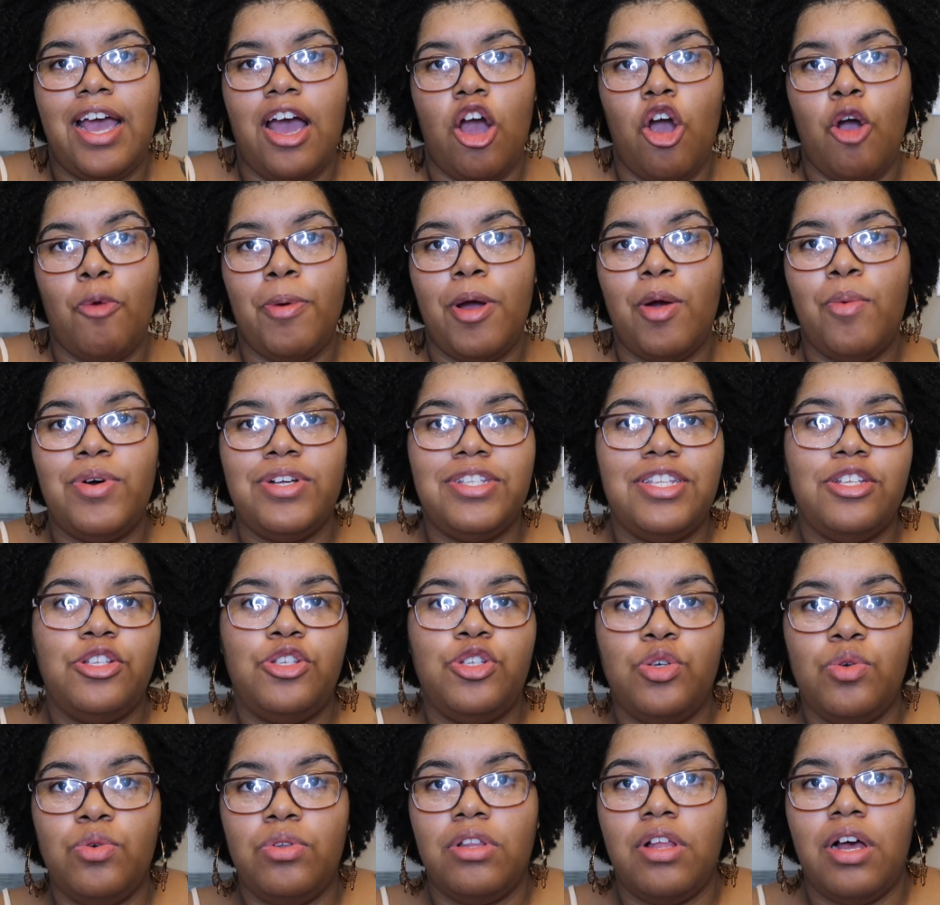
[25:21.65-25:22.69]
I hope I wasn't
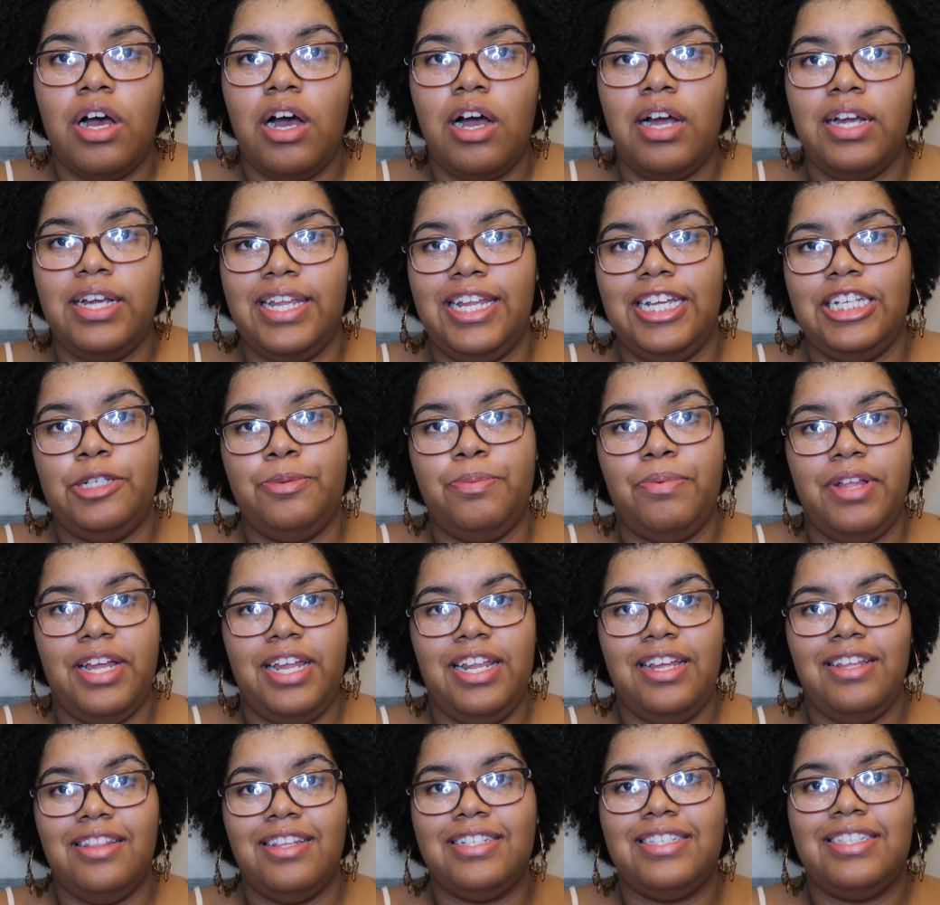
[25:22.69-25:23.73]
too long in
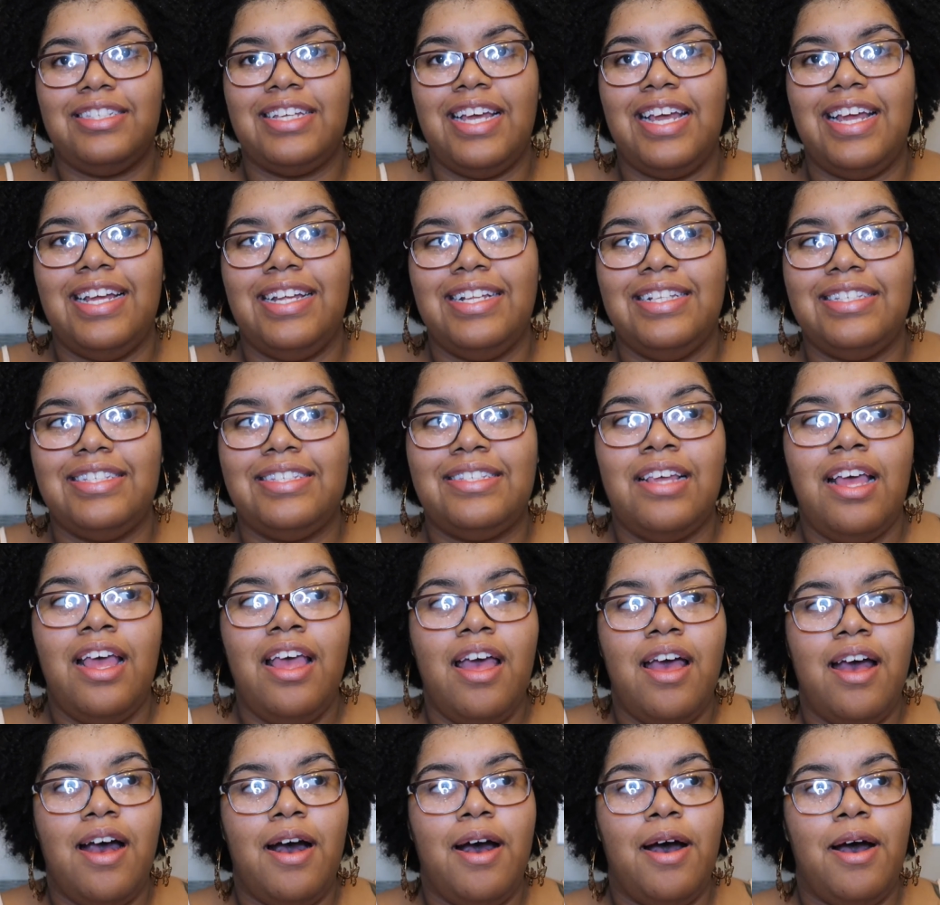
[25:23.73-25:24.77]
explaining the scents.
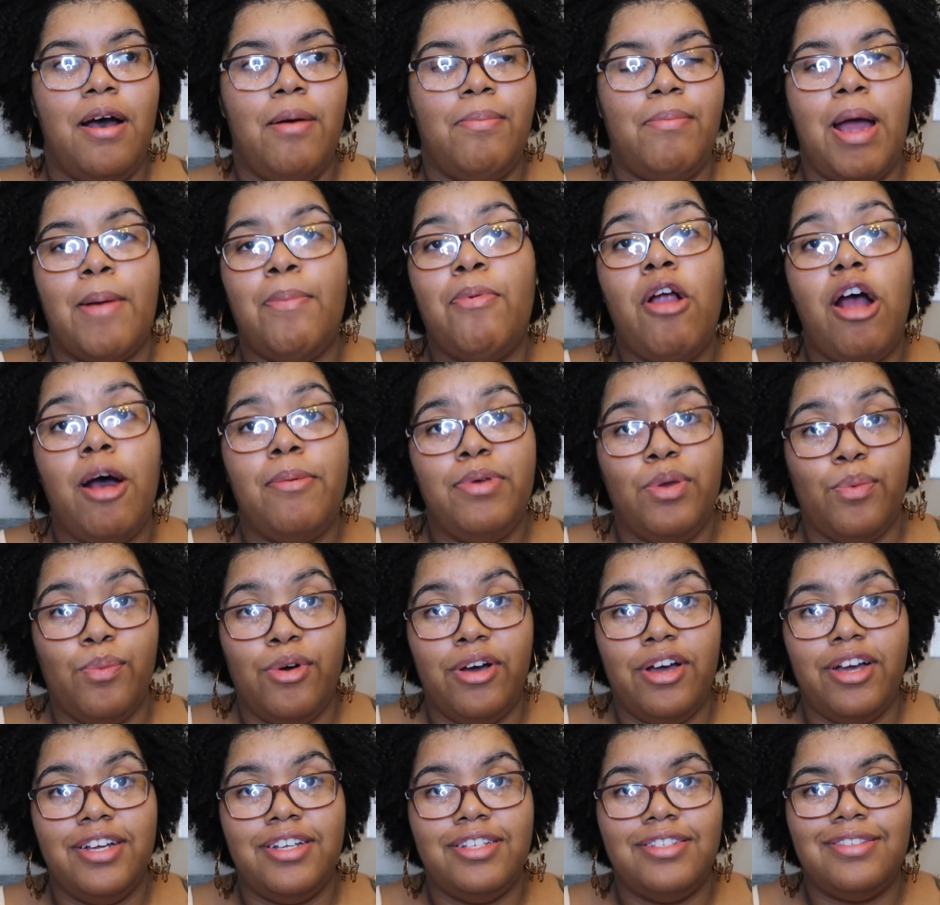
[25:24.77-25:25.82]
I probably
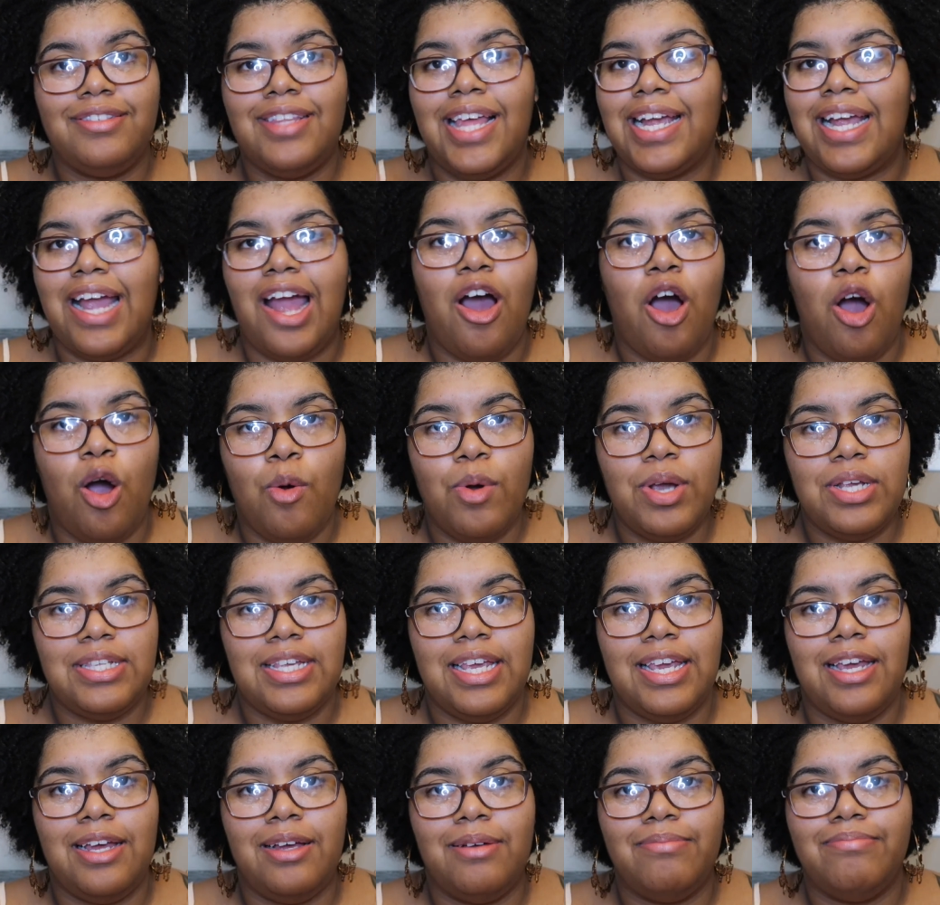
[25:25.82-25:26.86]
was, like I always
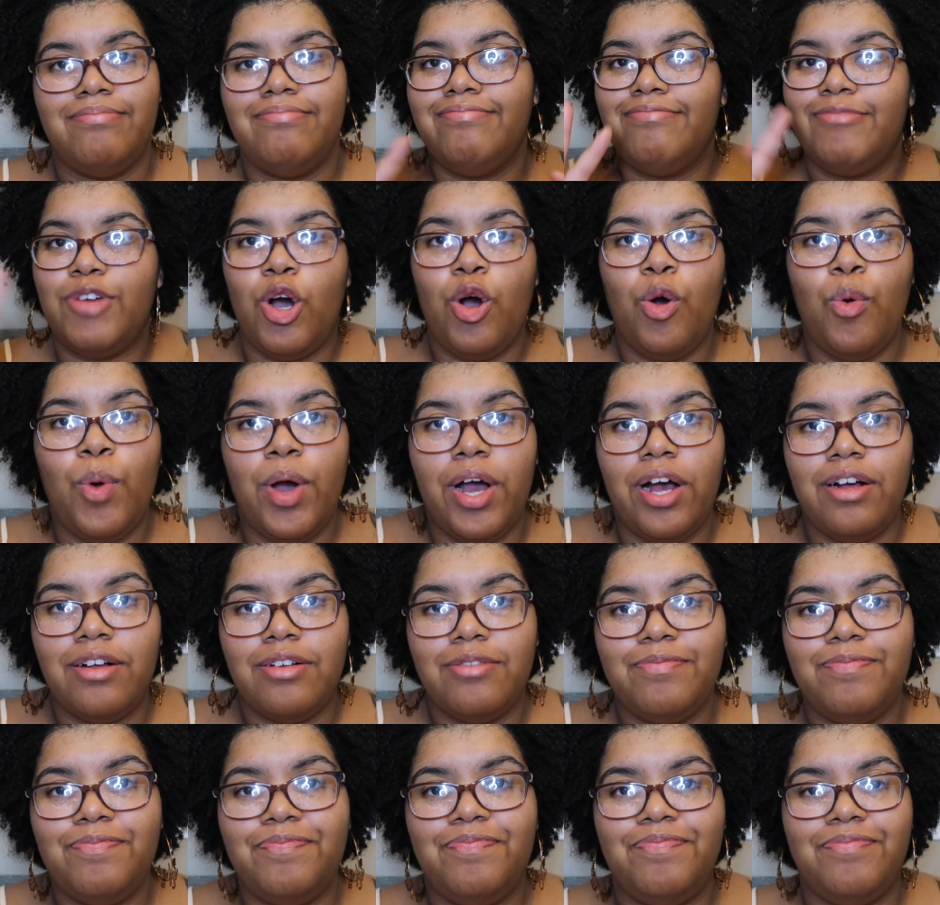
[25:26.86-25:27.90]
am. Oh
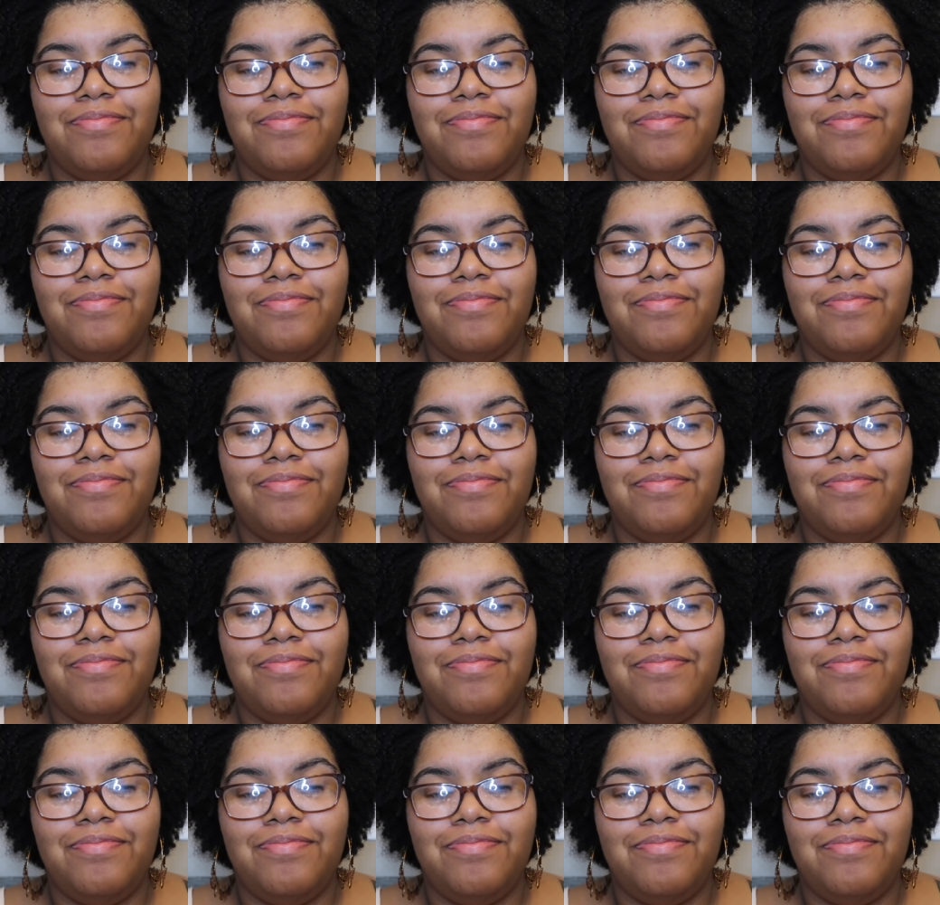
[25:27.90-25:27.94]
well.